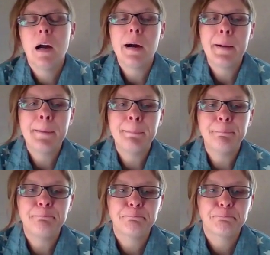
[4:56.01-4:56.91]

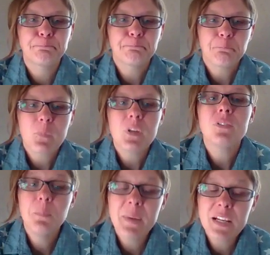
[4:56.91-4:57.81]

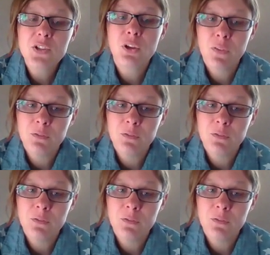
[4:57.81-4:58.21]
So make sure that